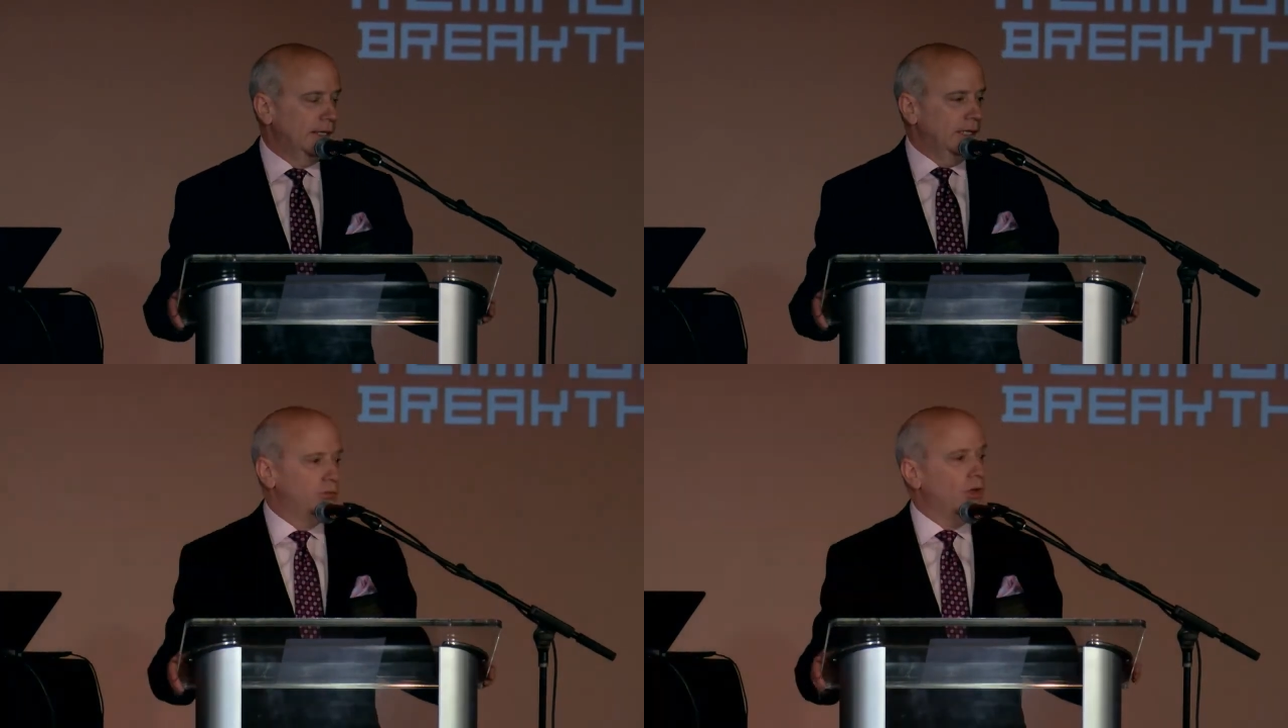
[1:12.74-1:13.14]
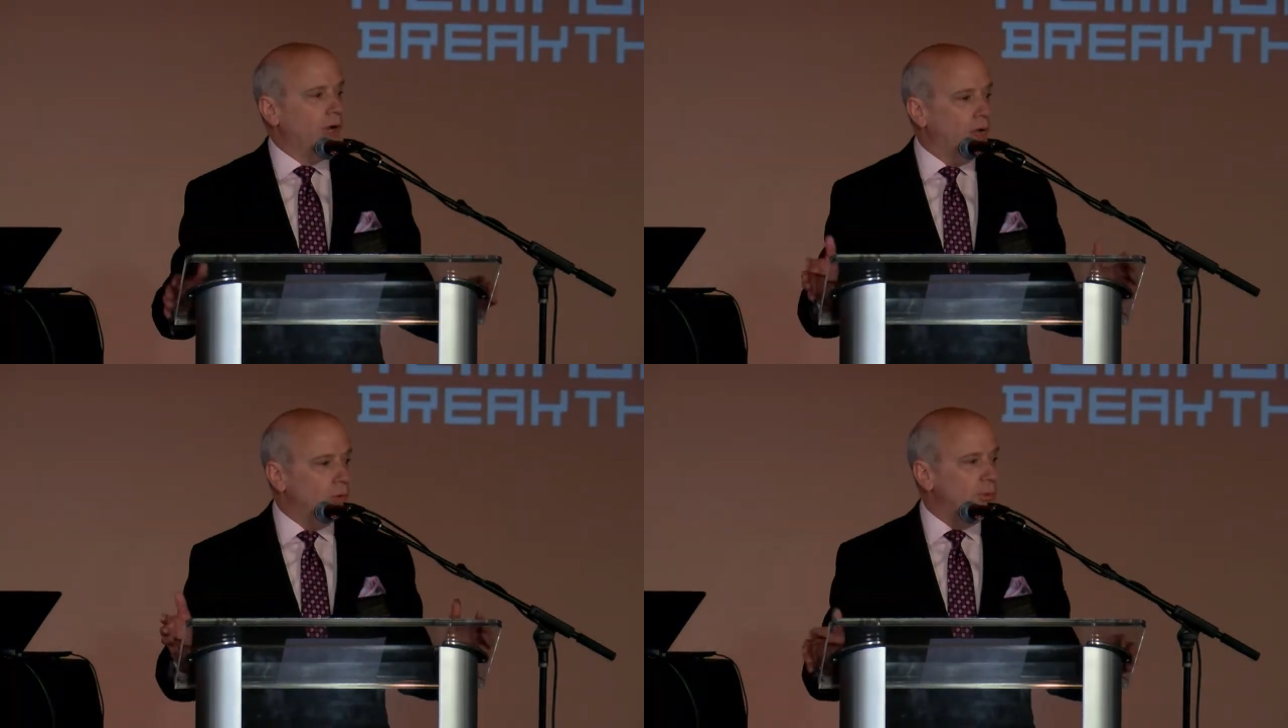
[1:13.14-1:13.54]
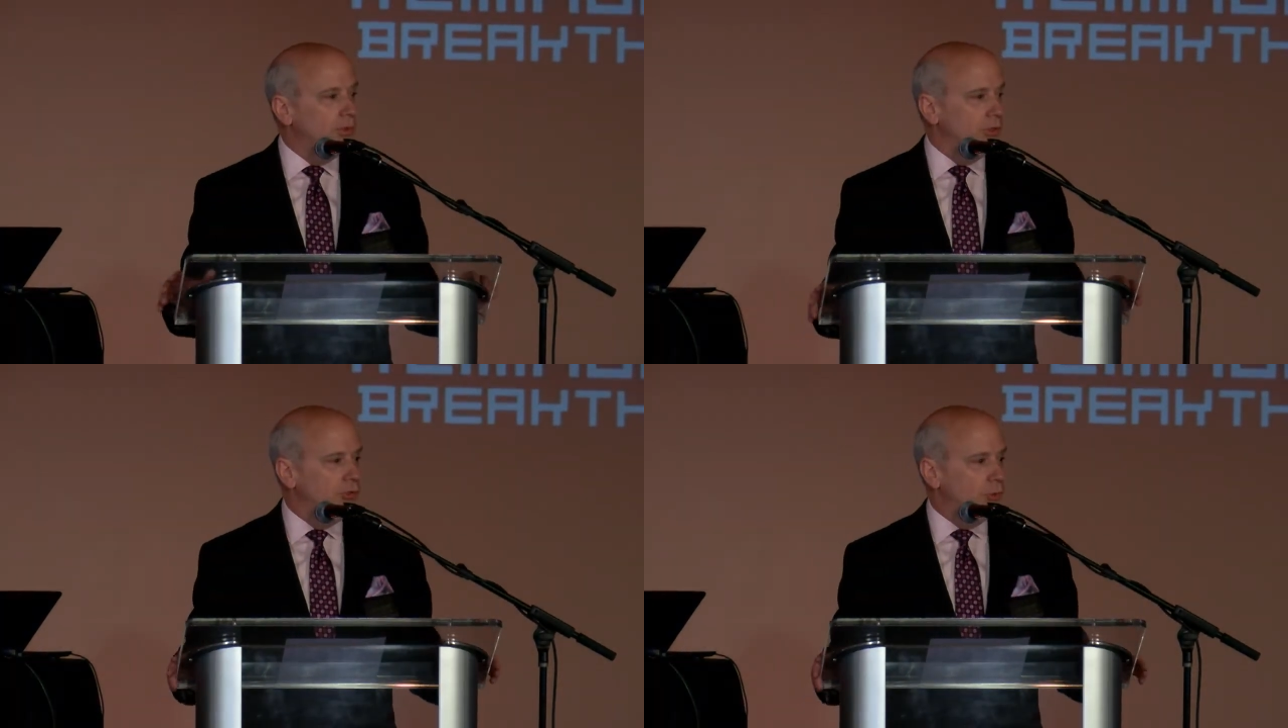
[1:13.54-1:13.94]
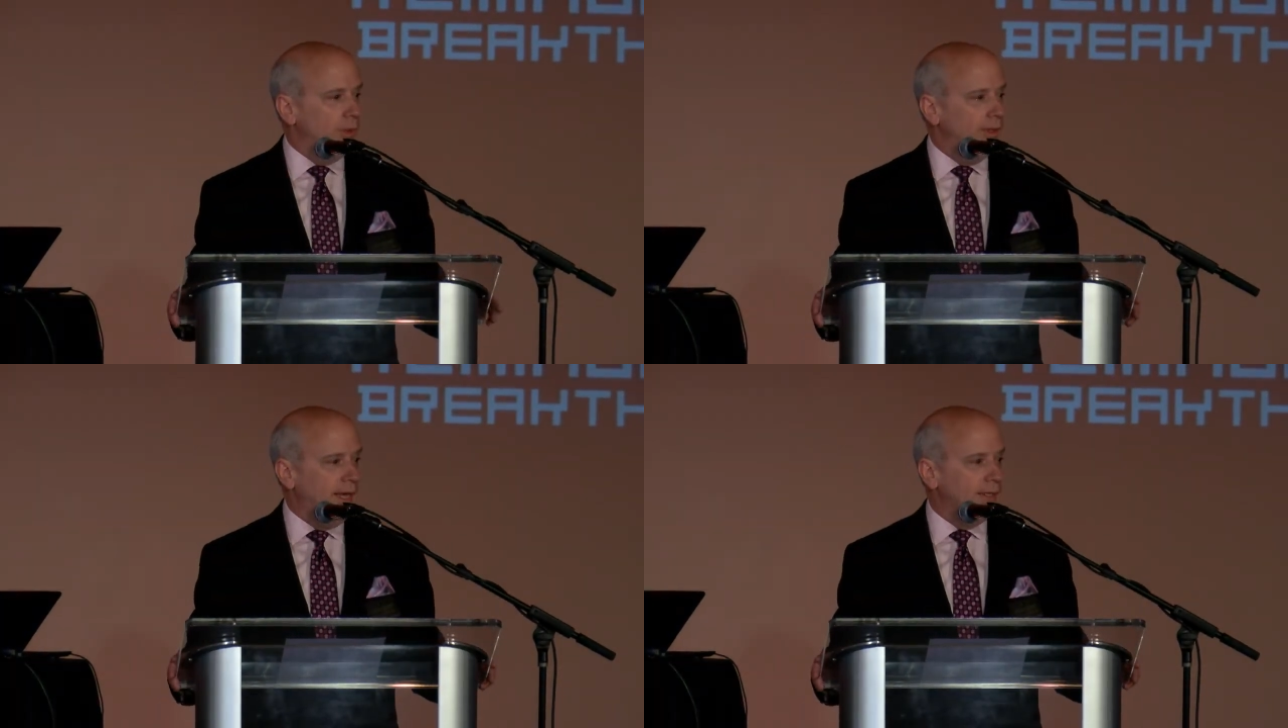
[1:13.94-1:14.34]
And so I hope you'll
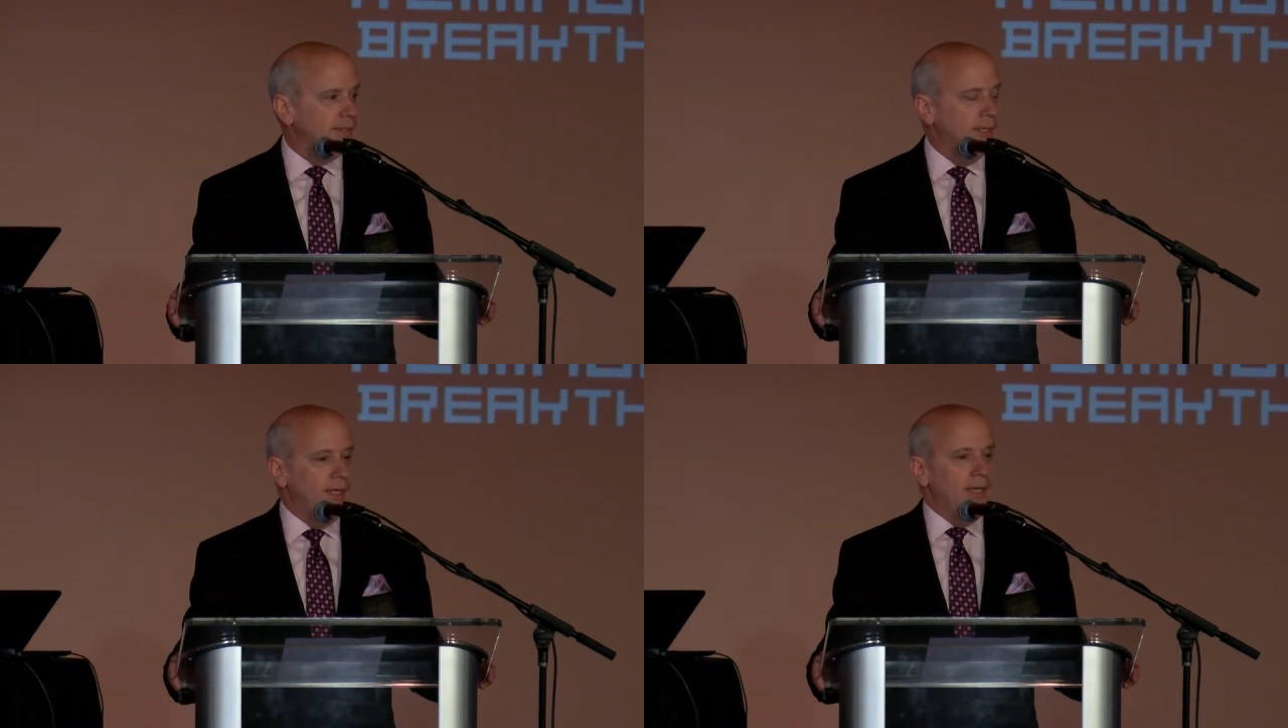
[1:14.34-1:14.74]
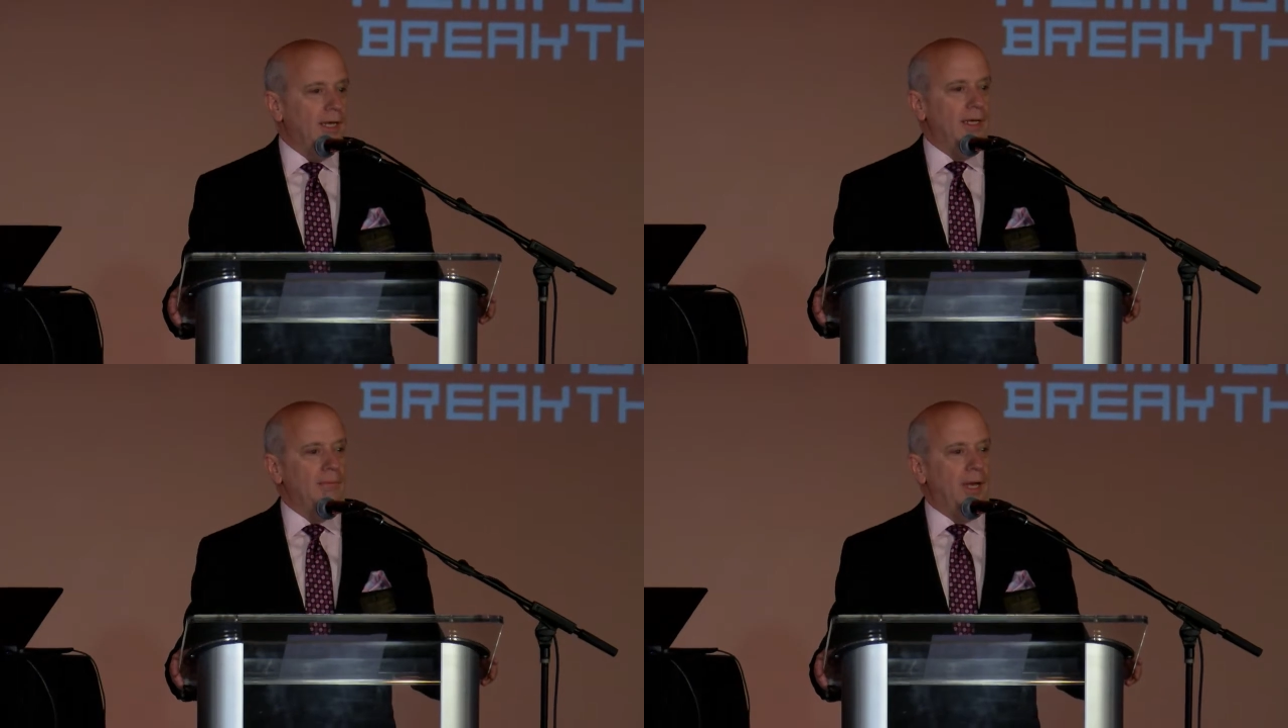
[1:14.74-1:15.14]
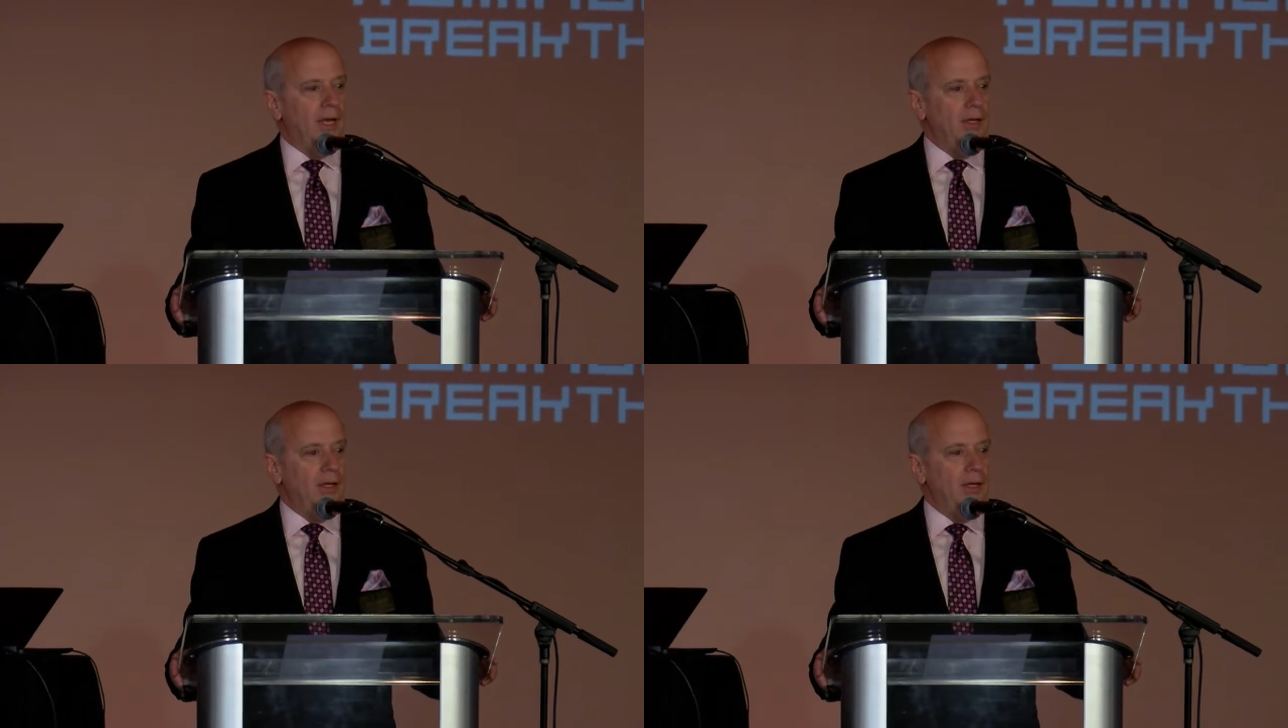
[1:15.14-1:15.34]
enjoy that. I